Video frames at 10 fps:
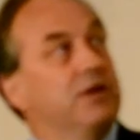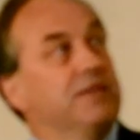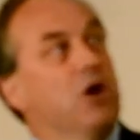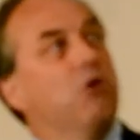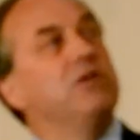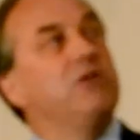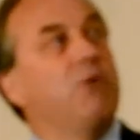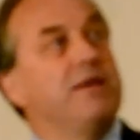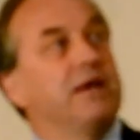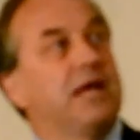The only
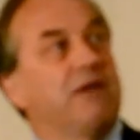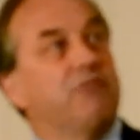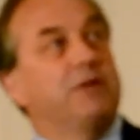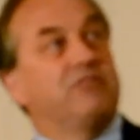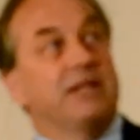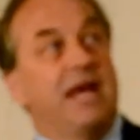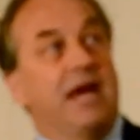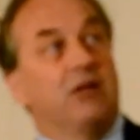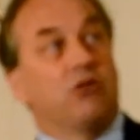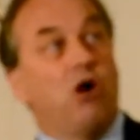way that governments can
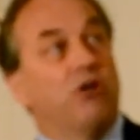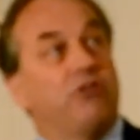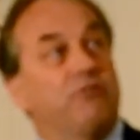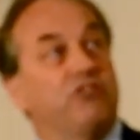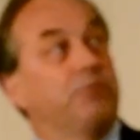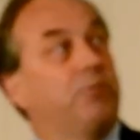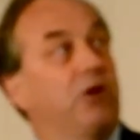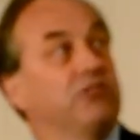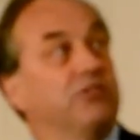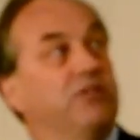handle controversial
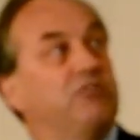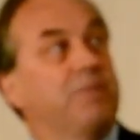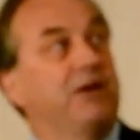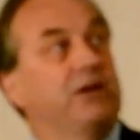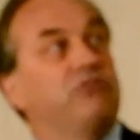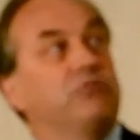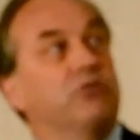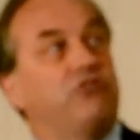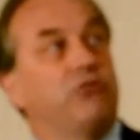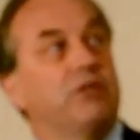projects of this manner is to
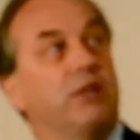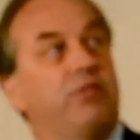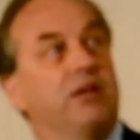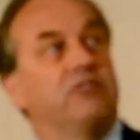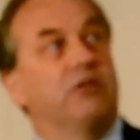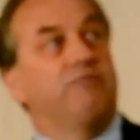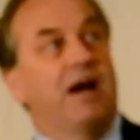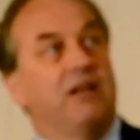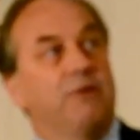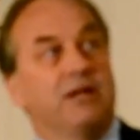ensure that things are
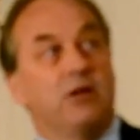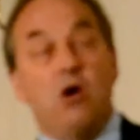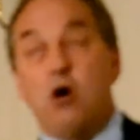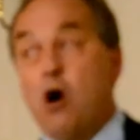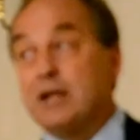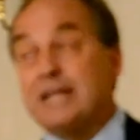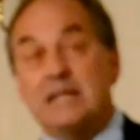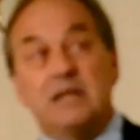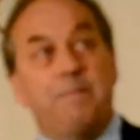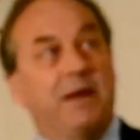evaluated on an
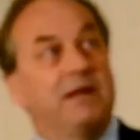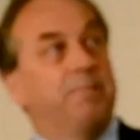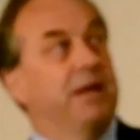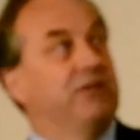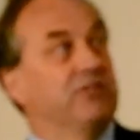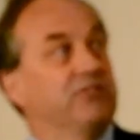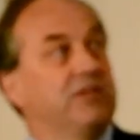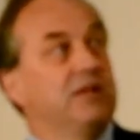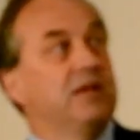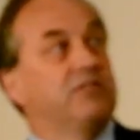independent basis,
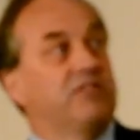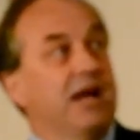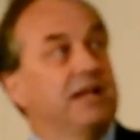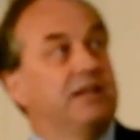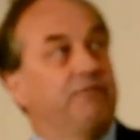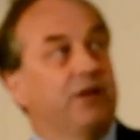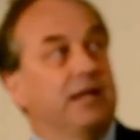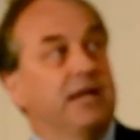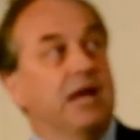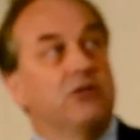
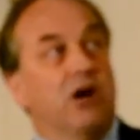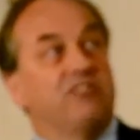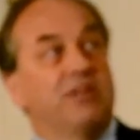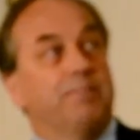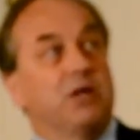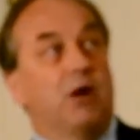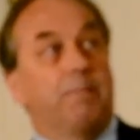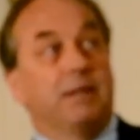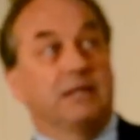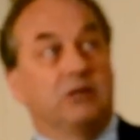scientifically and not simply on
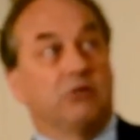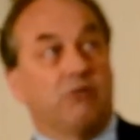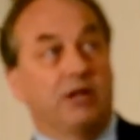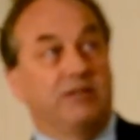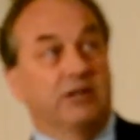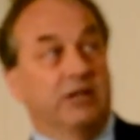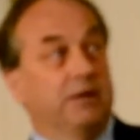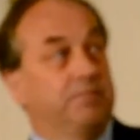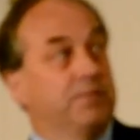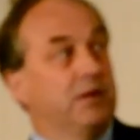political criteria.
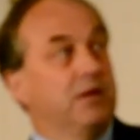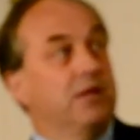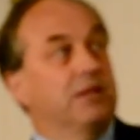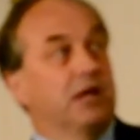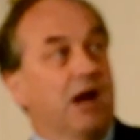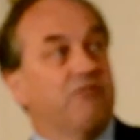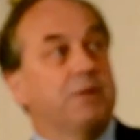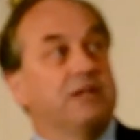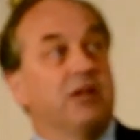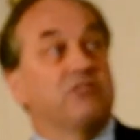The
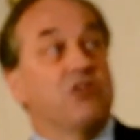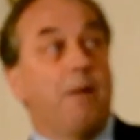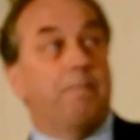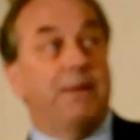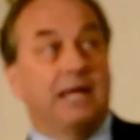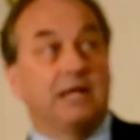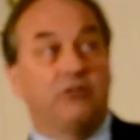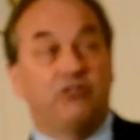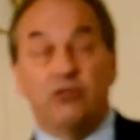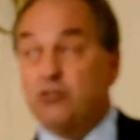government does not pick and
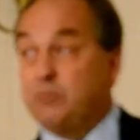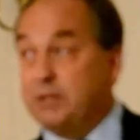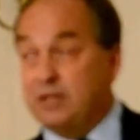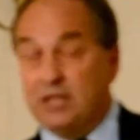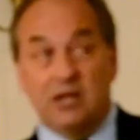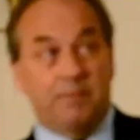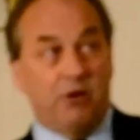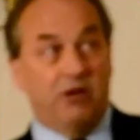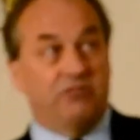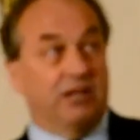choose particular
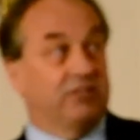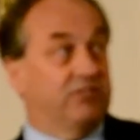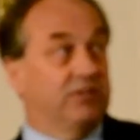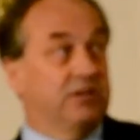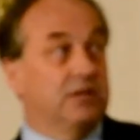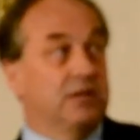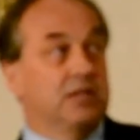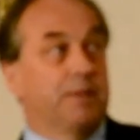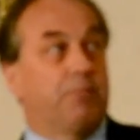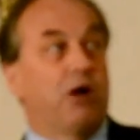projects.
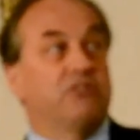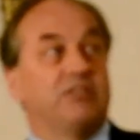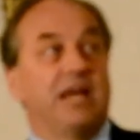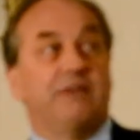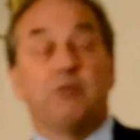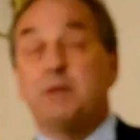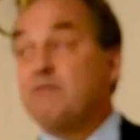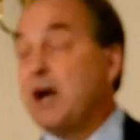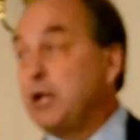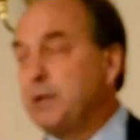The projects have to be
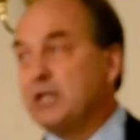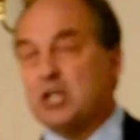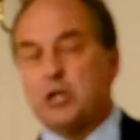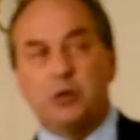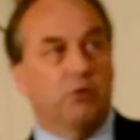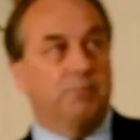evaluated on their own